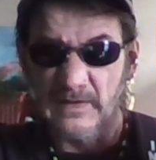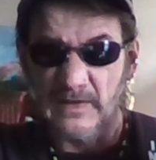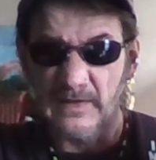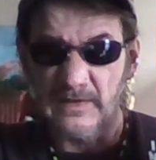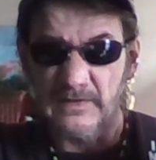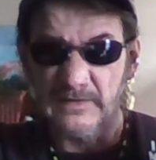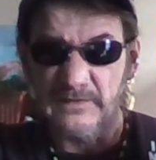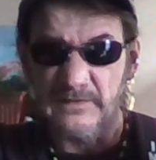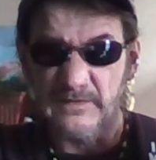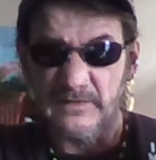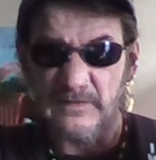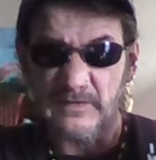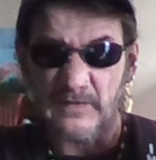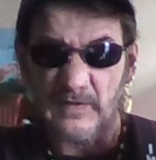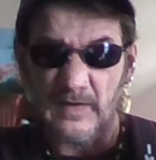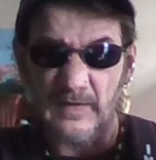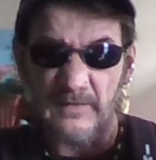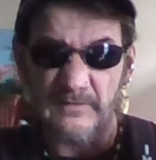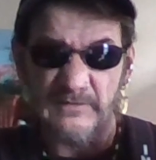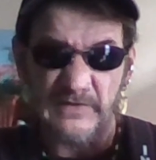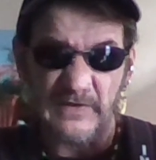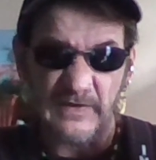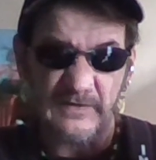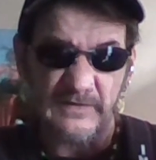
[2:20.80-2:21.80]
I says, no,
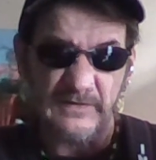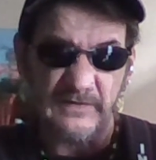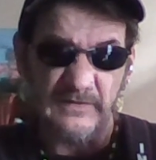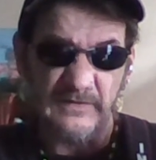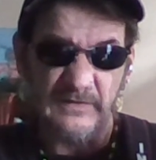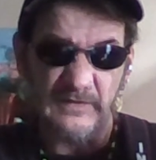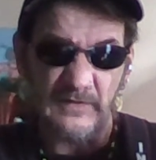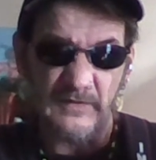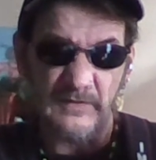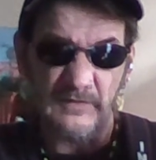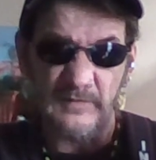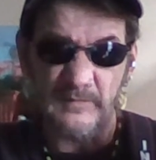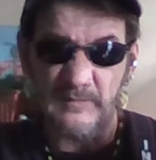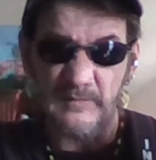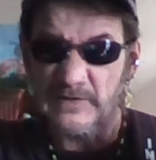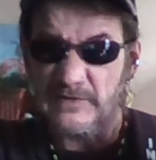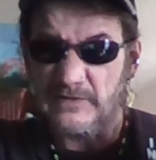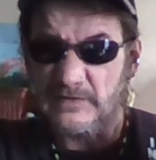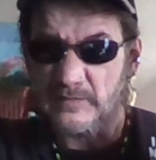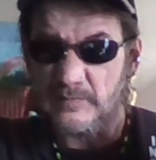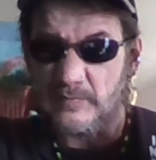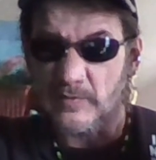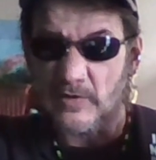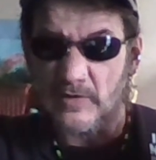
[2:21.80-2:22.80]
I checked, you know, the
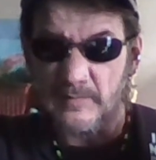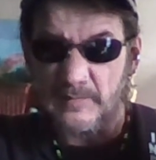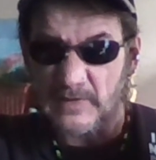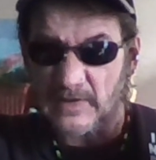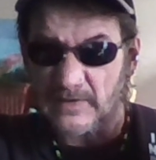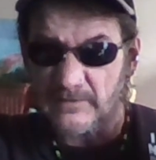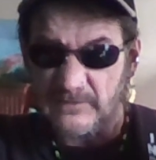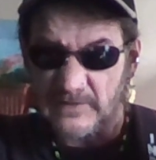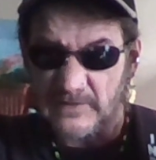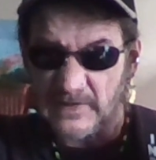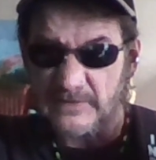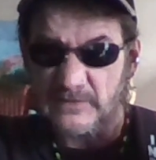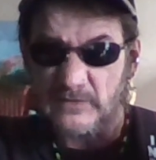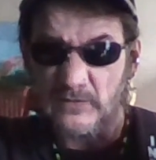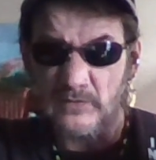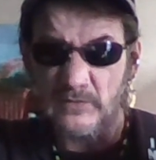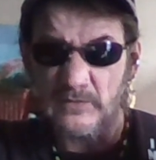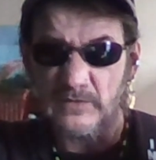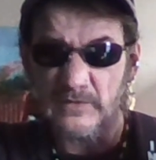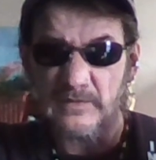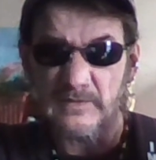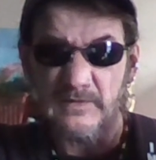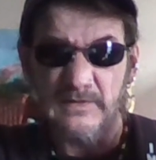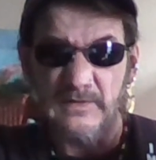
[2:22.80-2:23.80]
men's department. I flat
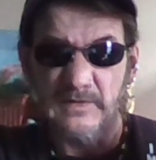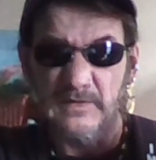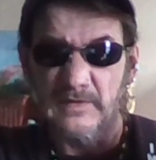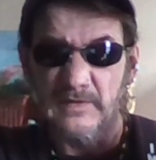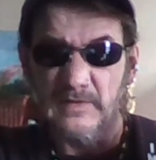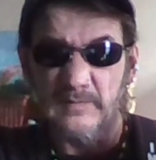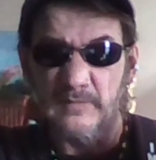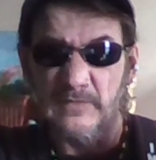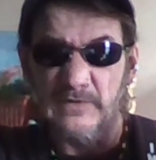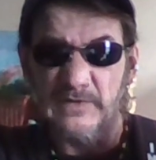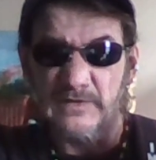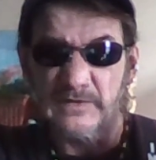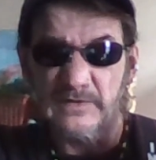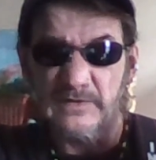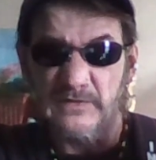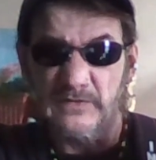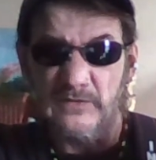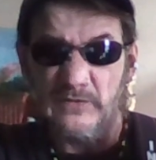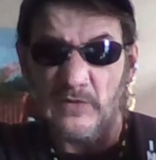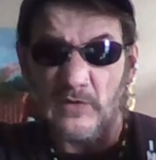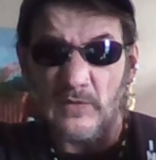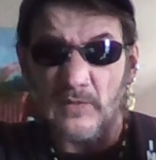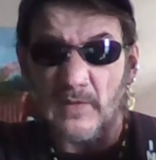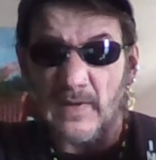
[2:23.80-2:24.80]
told her, but
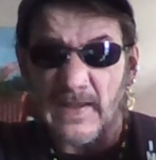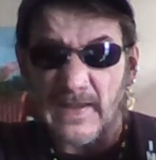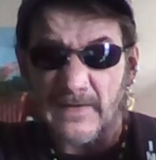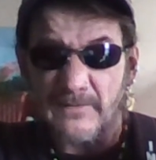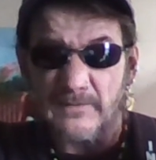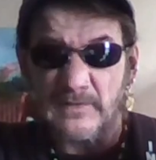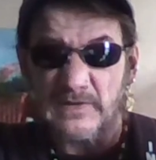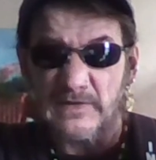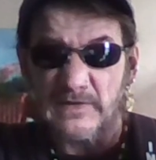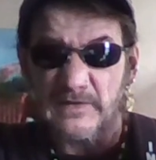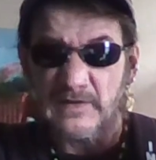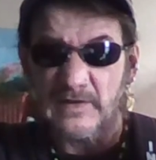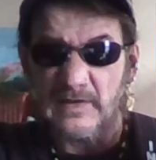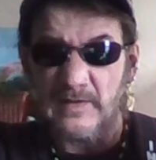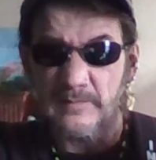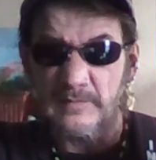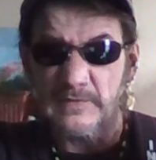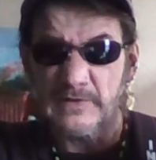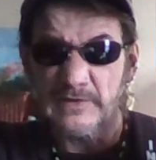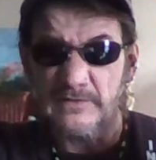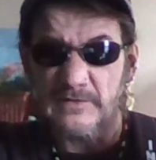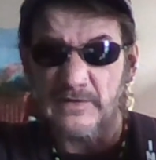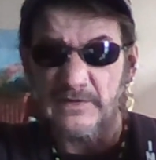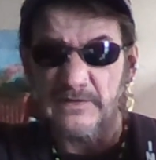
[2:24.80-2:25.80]
you don't have anything
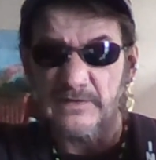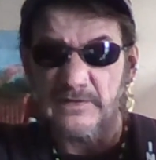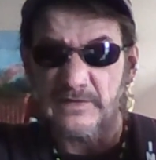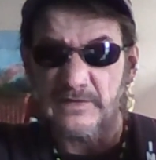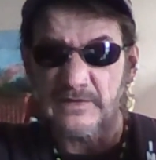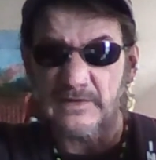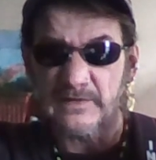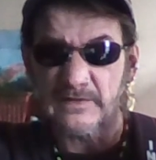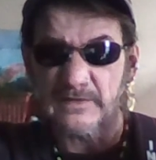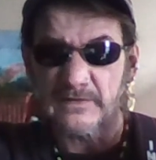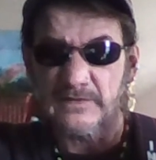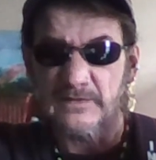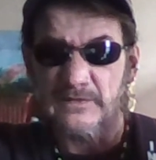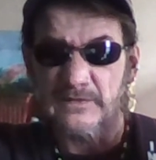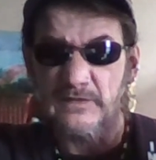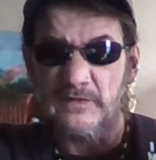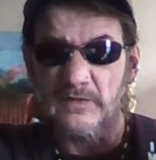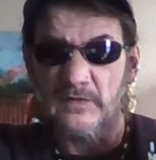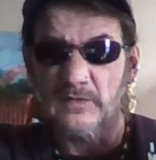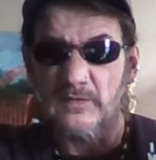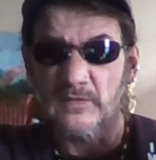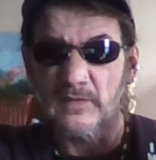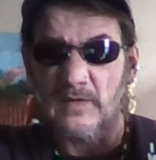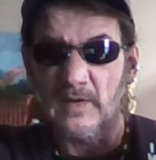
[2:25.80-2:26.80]
I'm interested in.
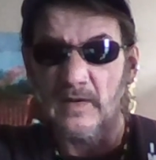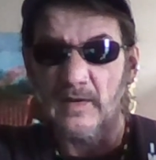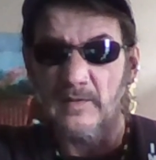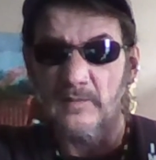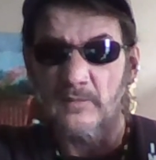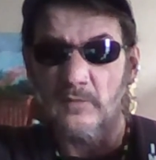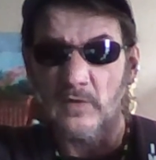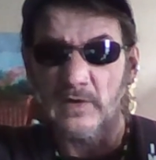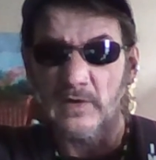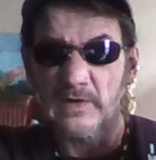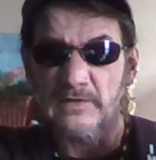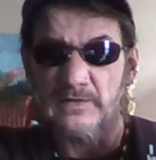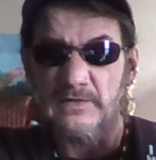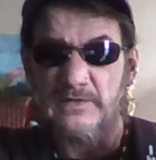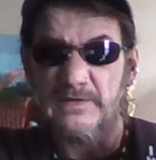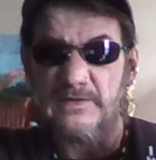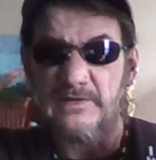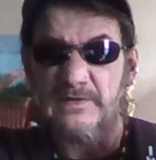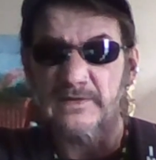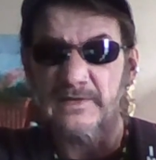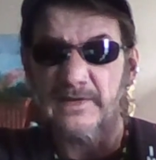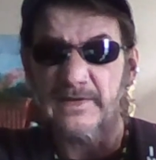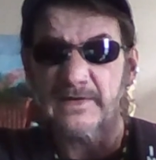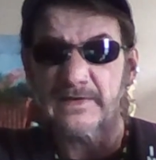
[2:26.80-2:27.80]
So I want to look
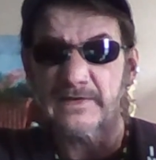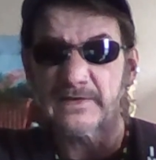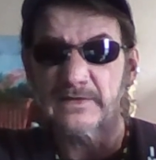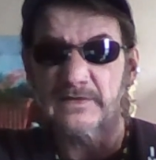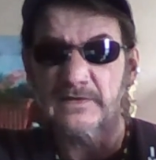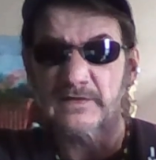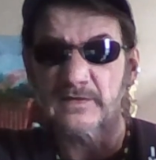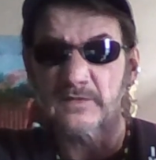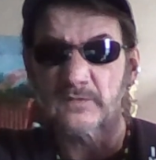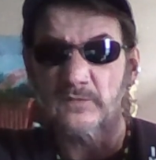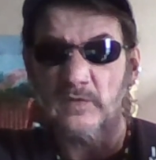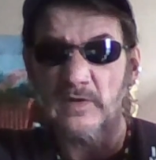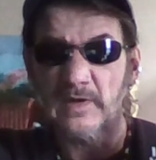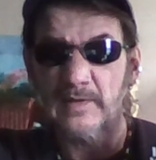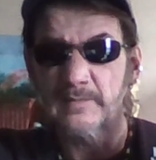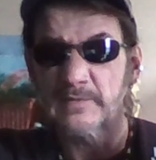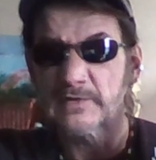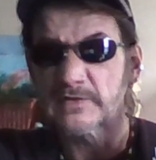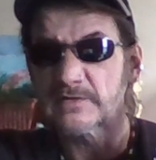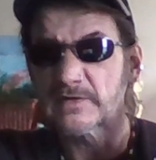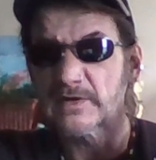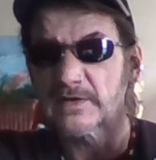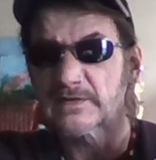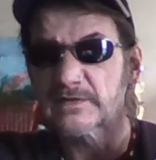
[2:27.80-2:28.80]
at the ladies, and what I'm
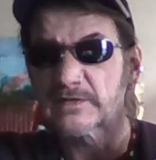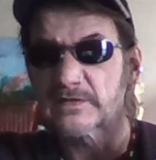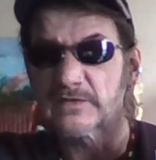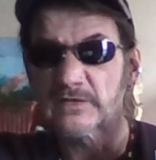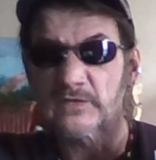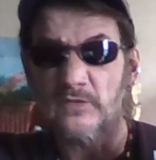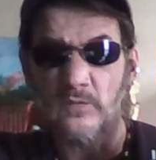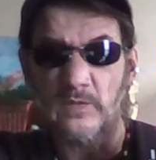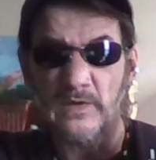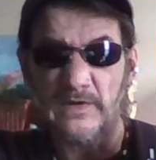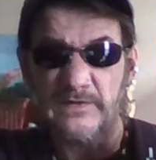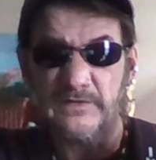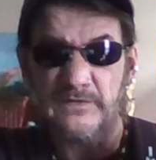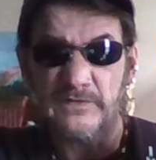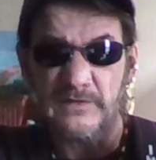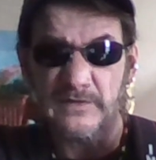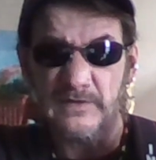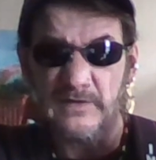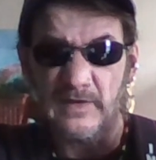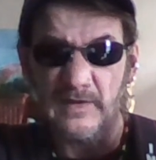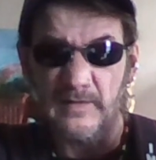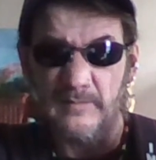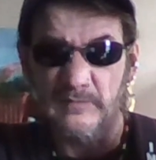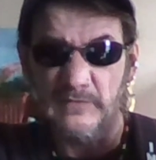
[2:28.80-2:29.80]
interested in is a
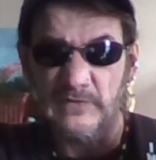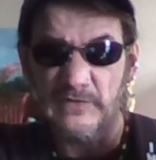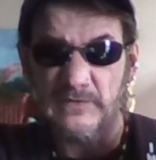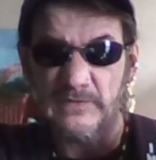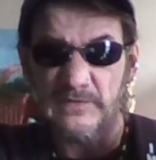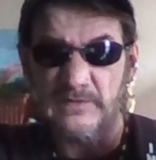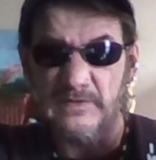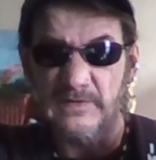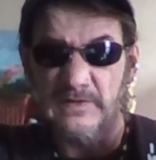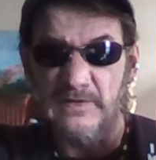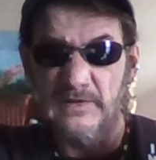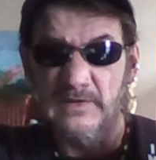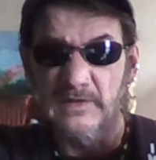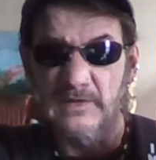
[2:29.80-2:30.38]
Western cut boot